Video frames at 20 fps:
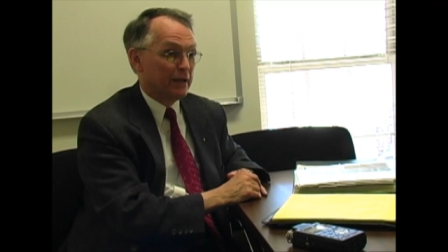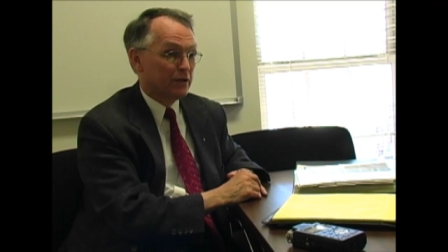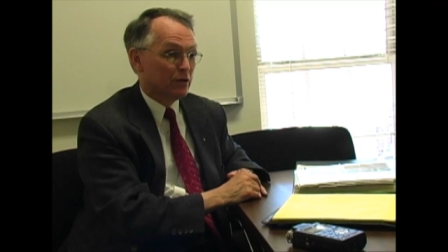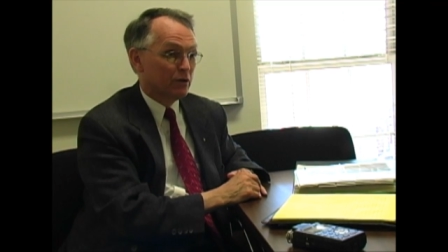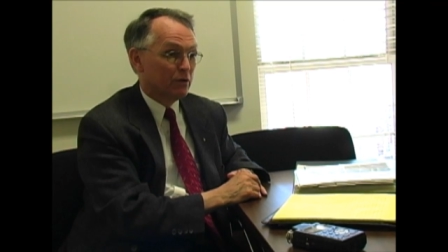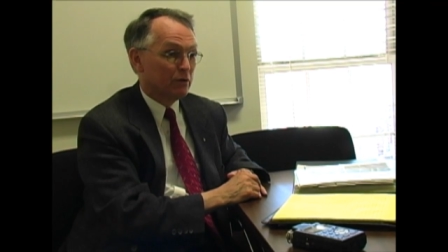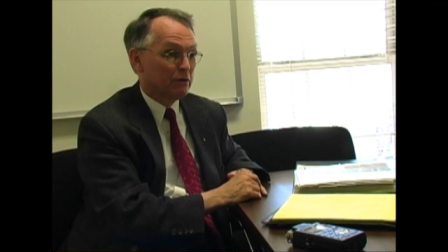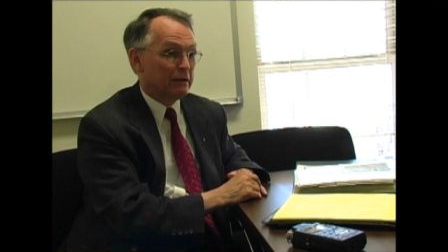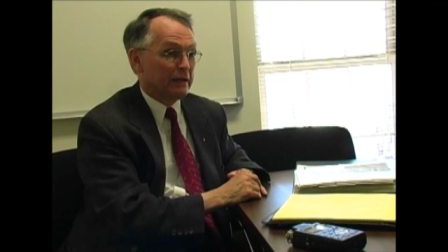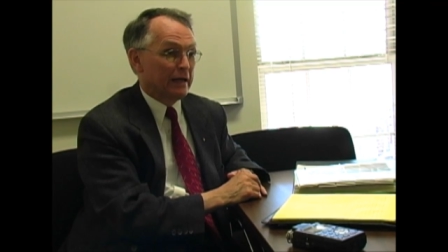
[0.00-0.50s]

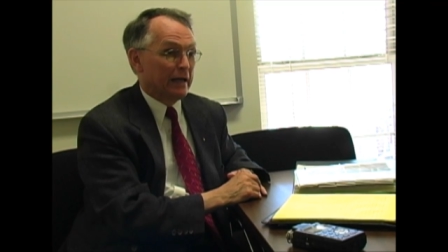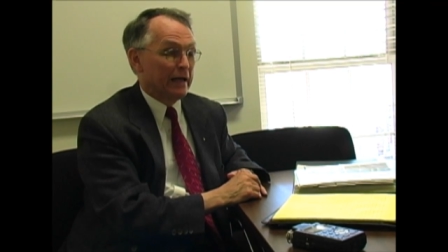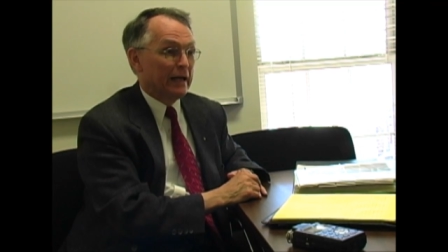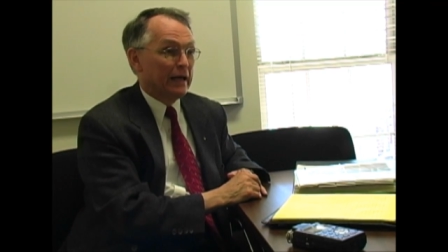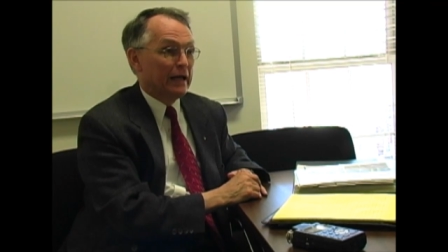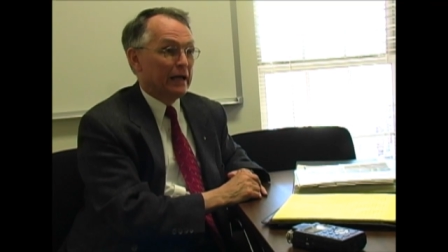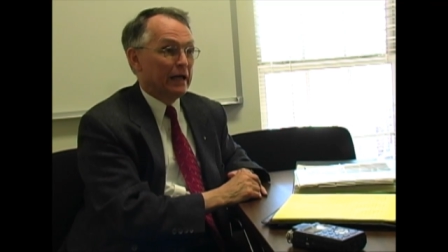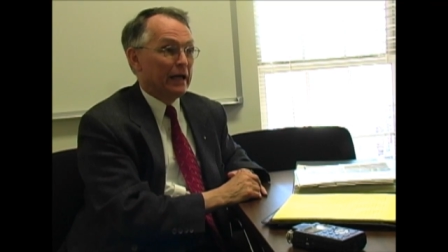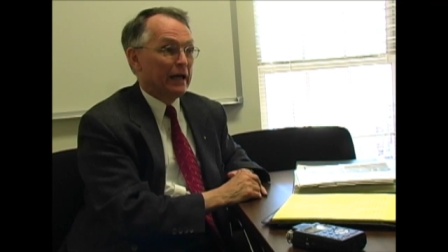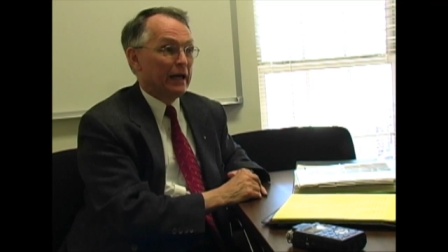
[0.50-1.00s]
bigger
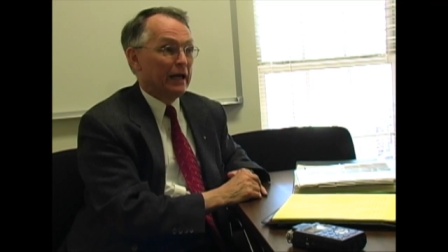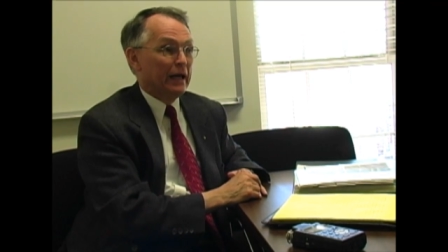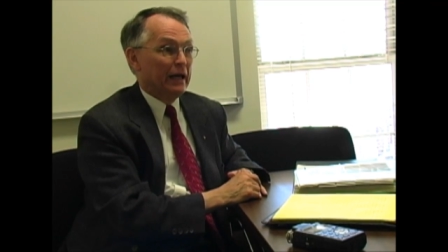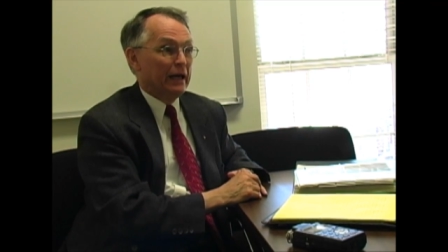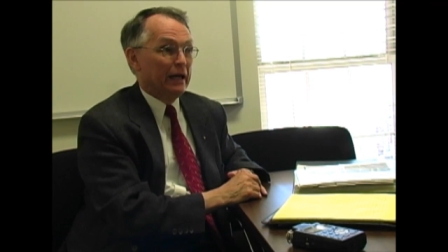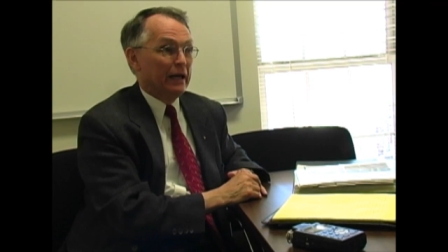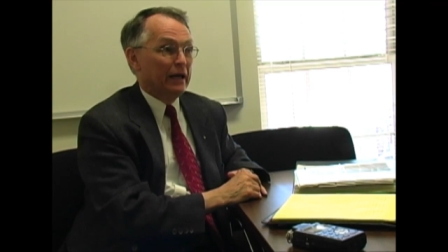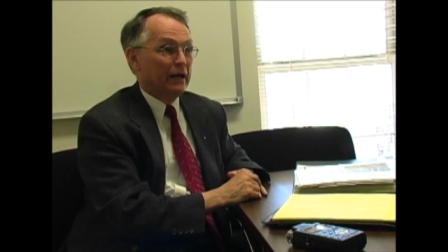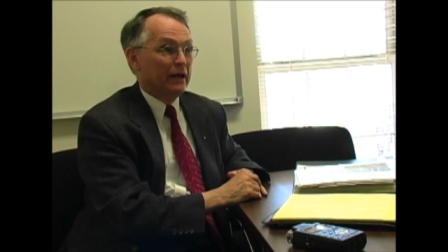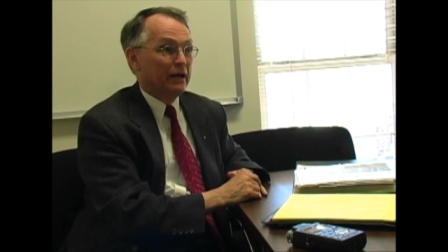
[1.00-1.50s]

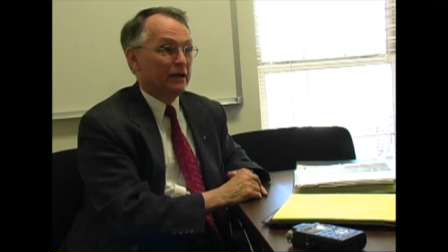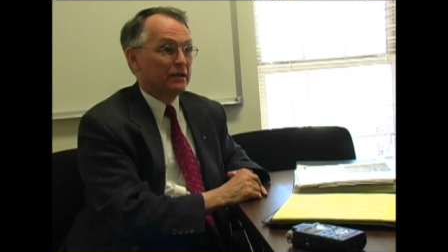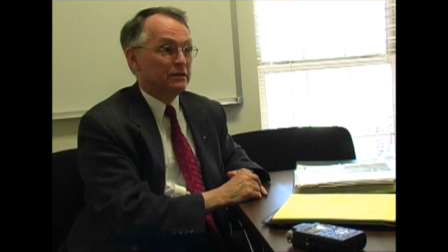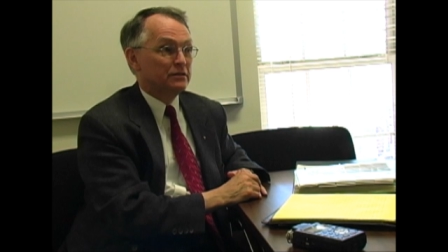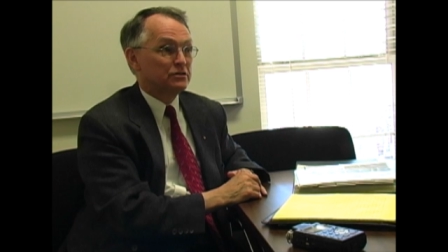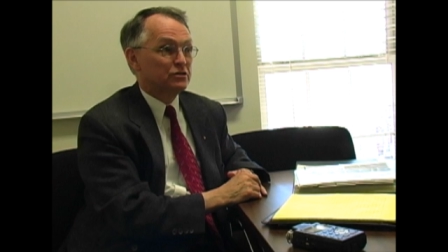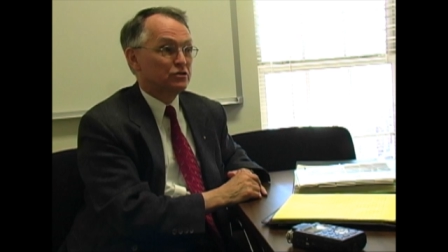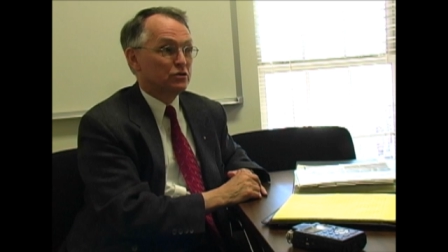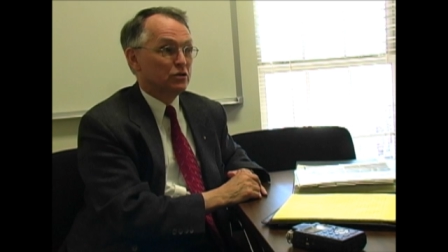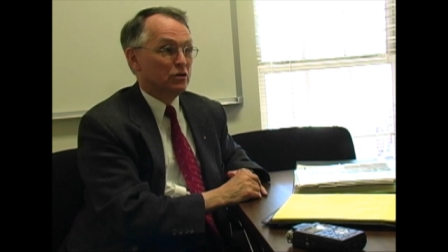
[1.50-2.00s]

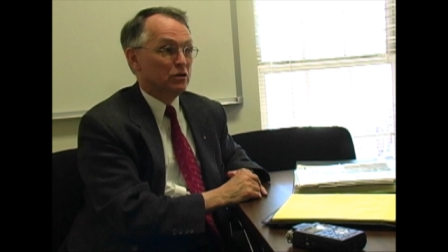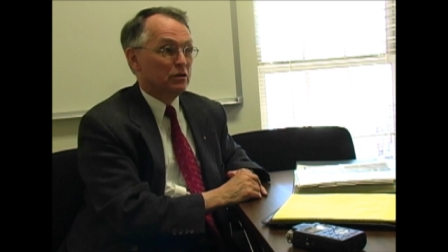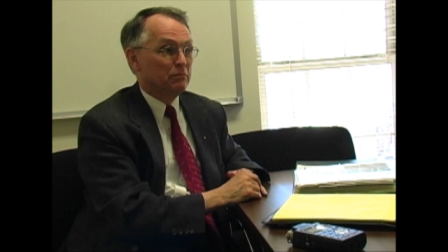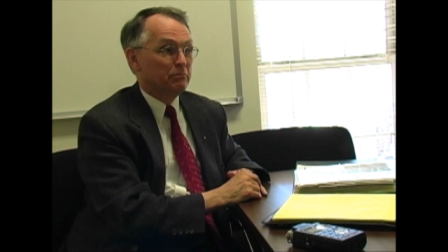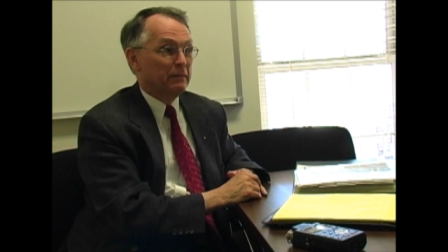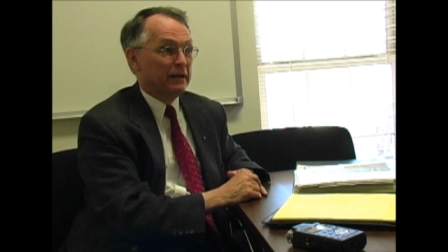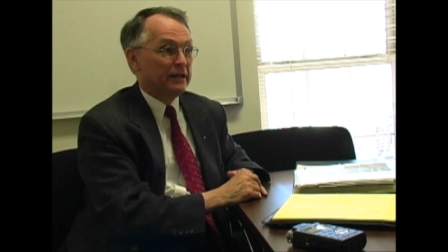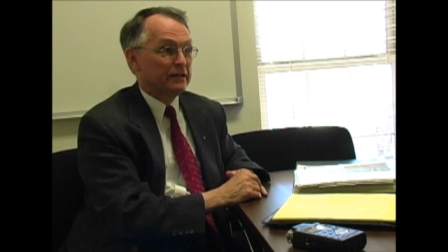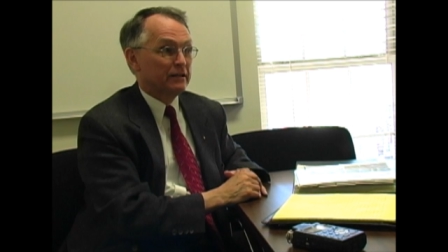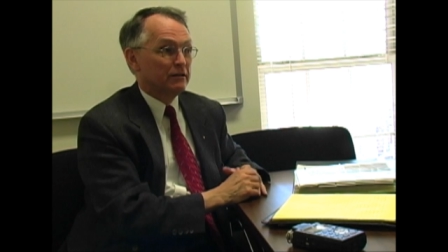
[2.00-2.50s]
and
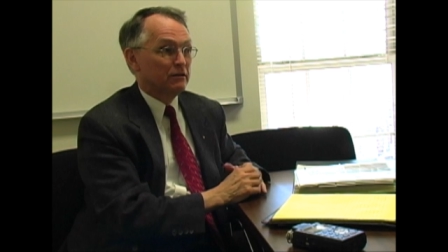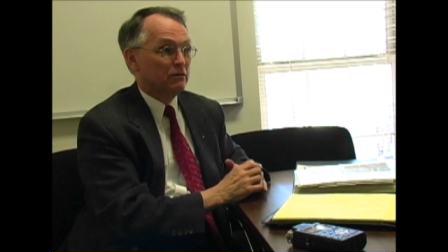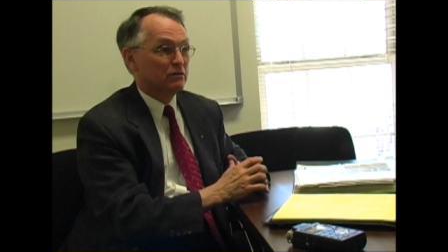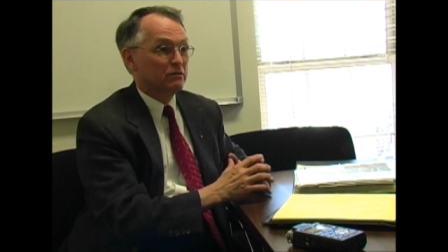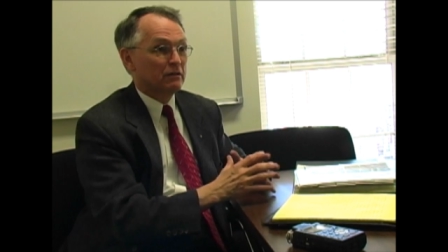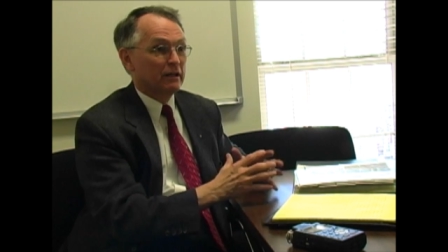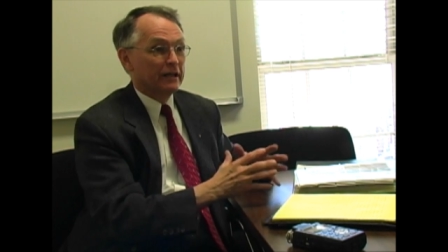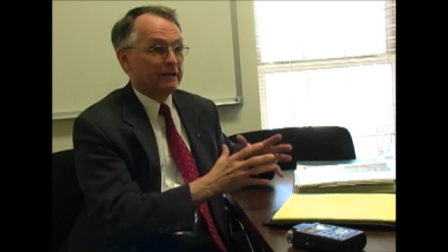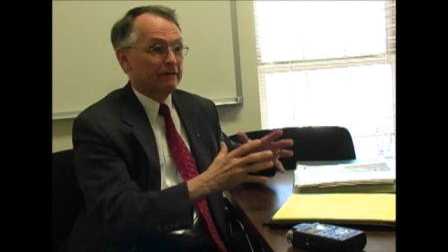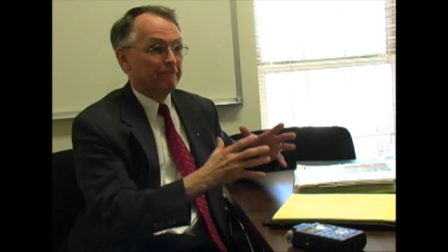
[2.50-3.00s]
still make it
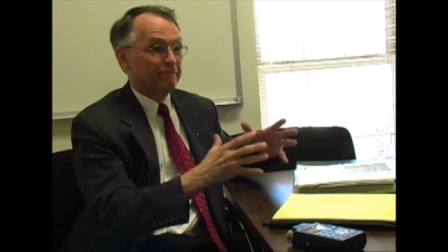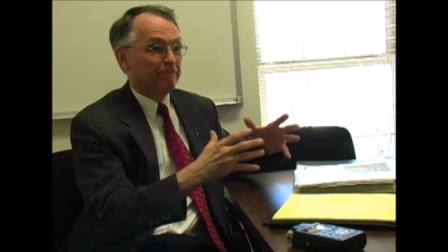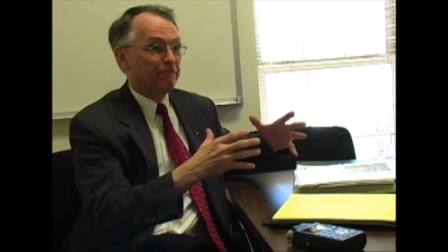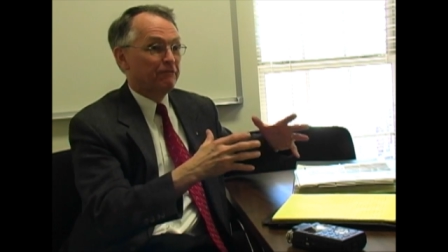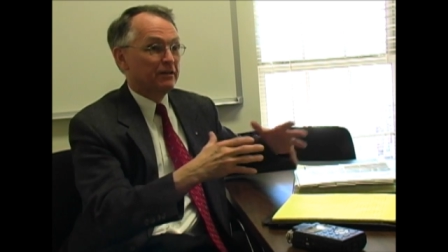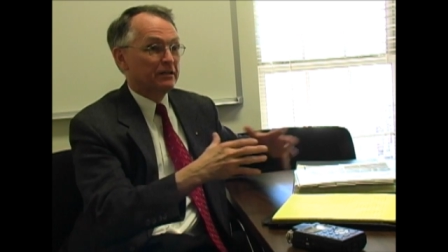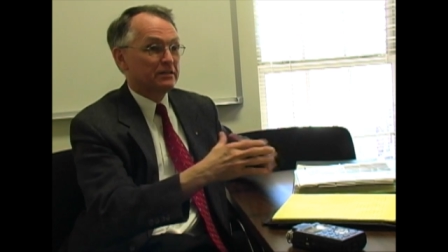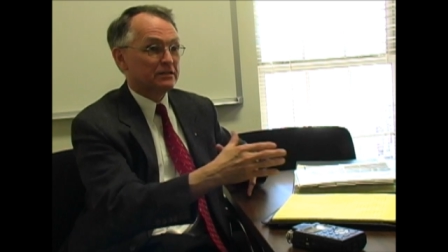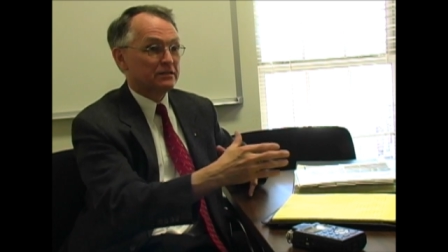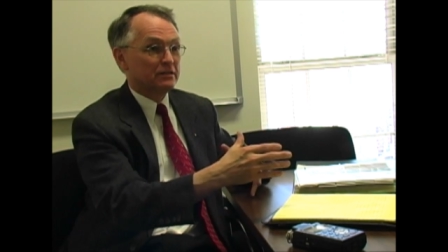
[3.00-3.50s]
look like it
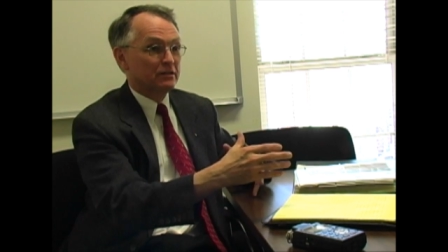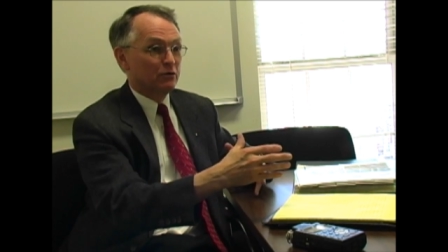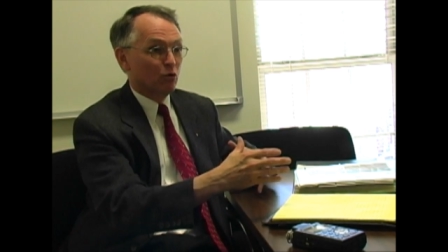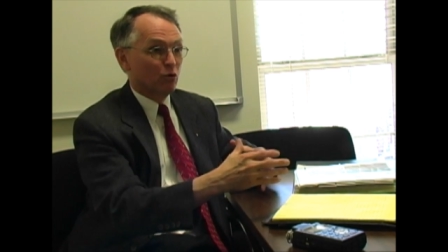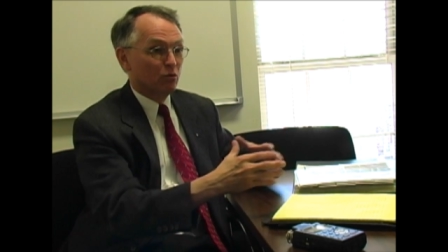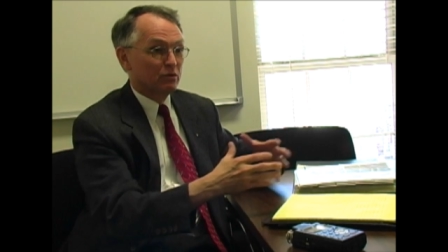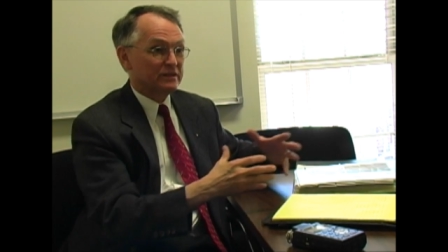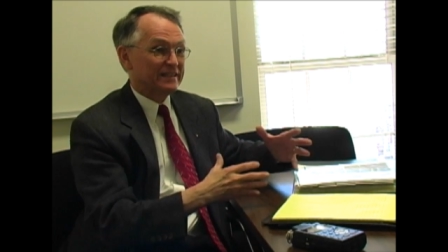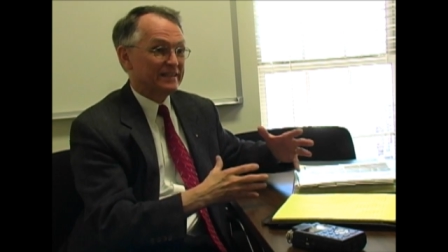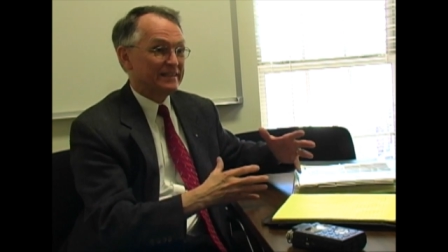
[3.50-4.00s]
fits
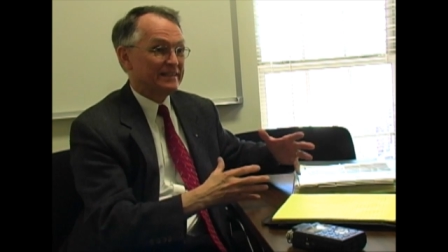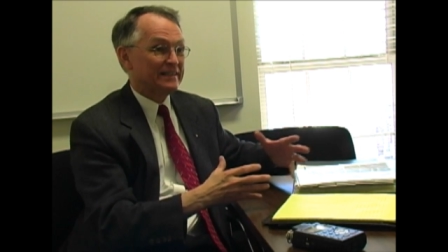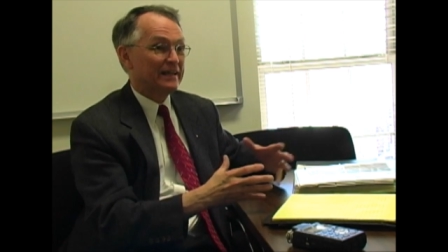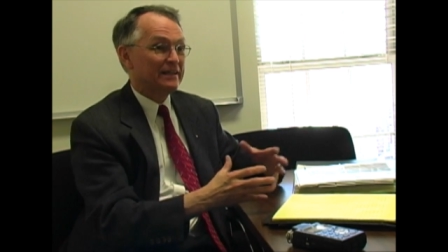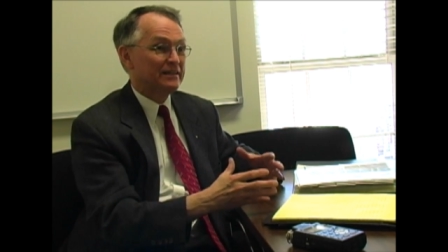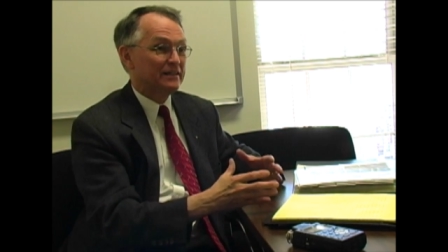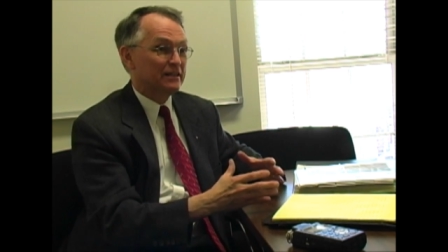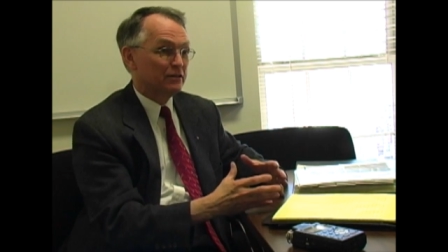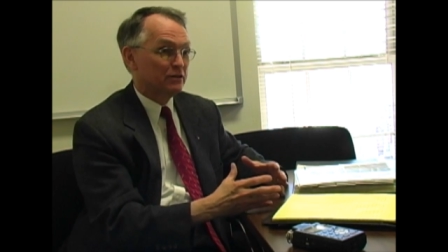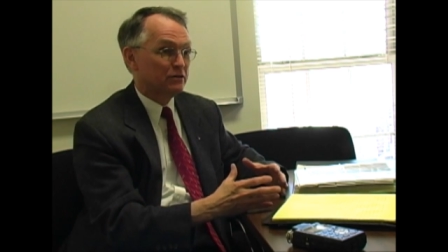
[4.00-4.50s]
or was
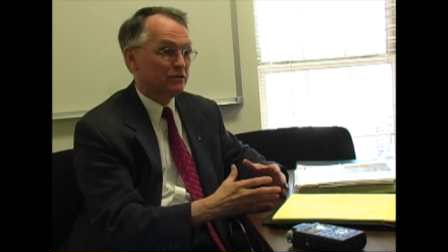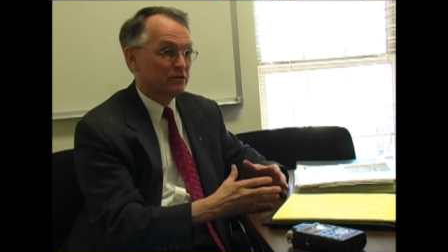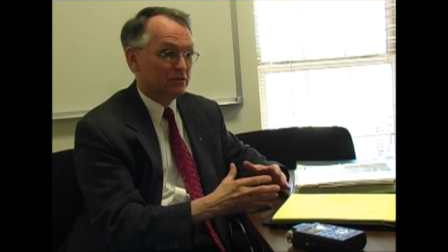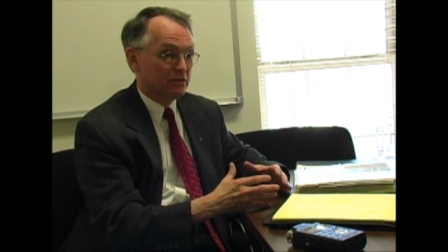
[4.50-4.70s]
intended